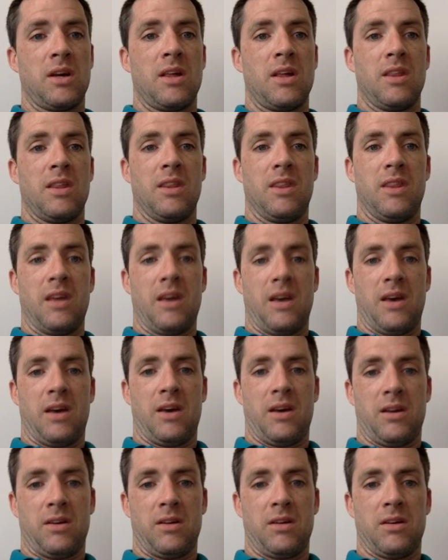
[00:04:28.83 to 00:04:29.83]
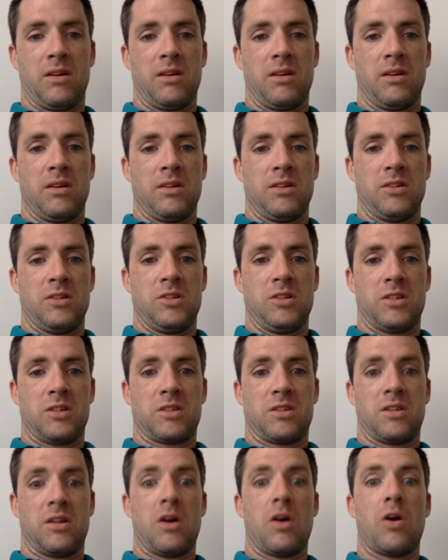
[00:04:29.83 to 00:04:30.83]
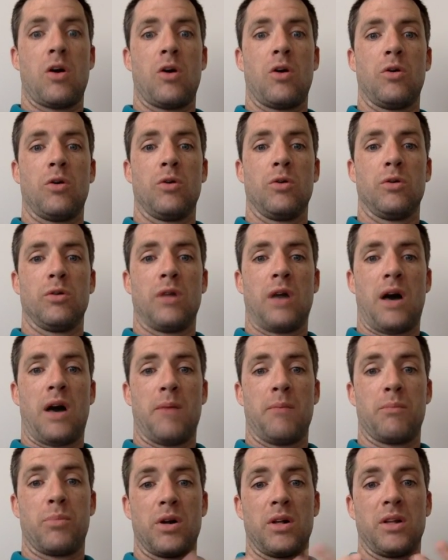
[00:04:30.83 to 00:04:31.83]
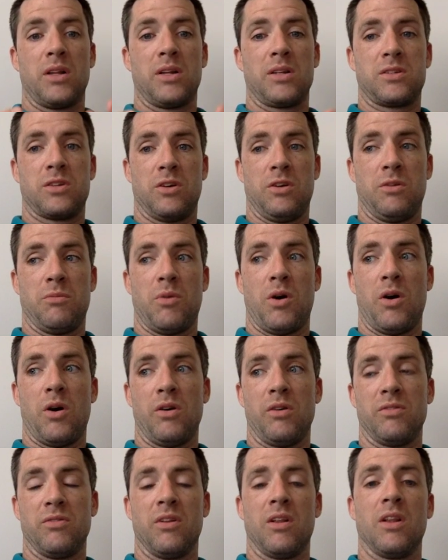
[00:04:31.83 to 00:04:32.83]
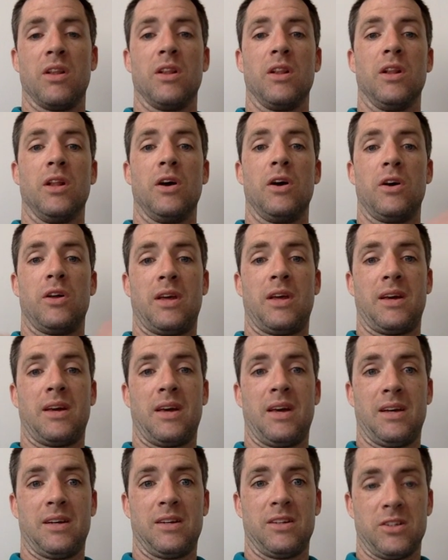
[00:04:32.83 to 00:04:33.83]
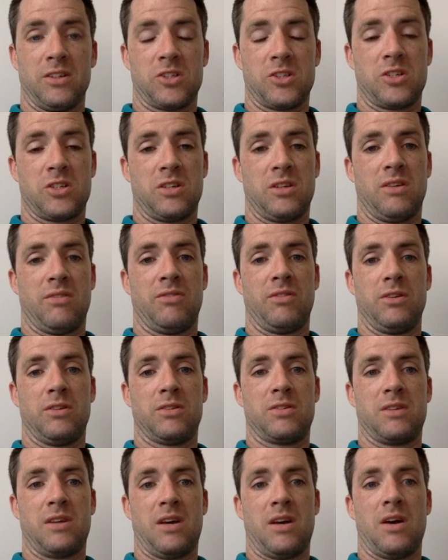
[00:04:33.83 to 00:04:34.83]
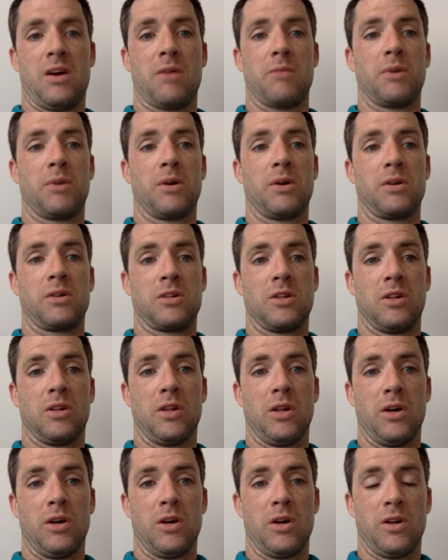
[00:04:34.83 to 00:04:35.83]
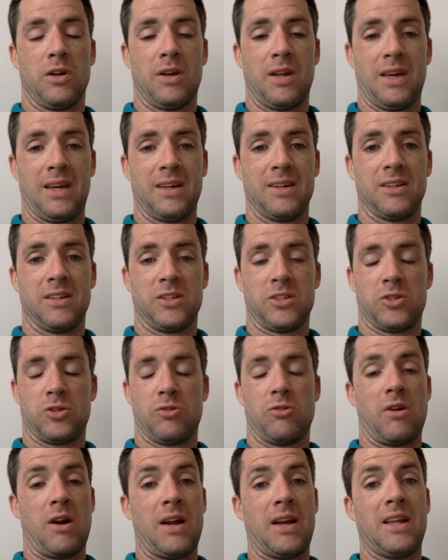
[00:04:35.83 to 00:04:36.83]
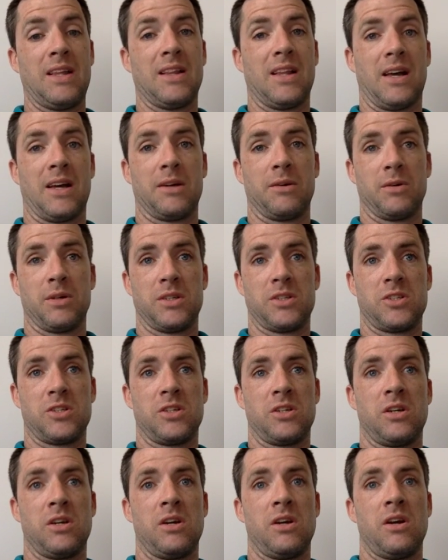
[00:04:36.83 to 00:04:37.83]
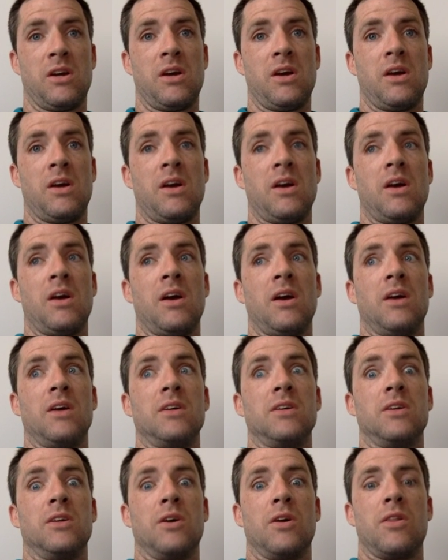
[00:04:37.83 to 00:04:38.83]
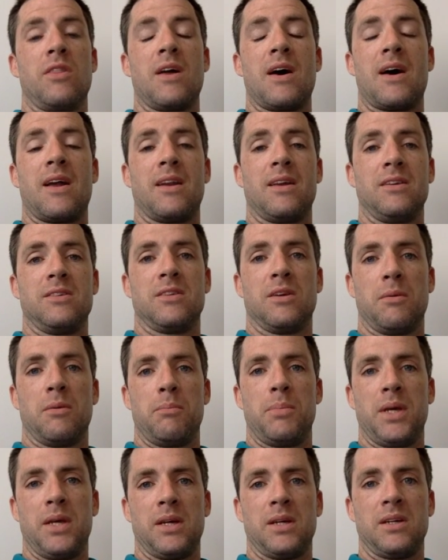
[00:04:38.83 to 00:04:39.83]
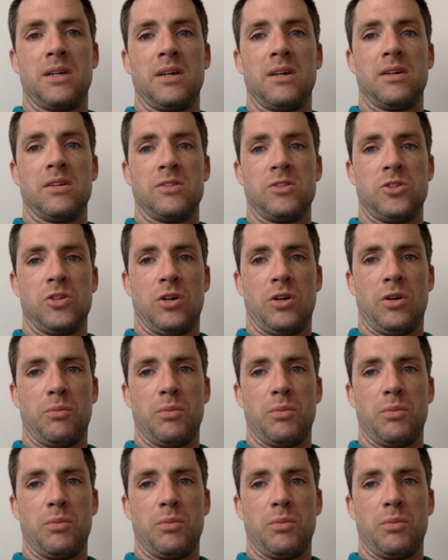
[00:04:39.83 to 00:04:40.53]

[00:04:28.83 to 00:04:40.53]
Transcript: than just the whole umbrella term of learning English. If you say, I'm going to learn English or any language, that is a big job.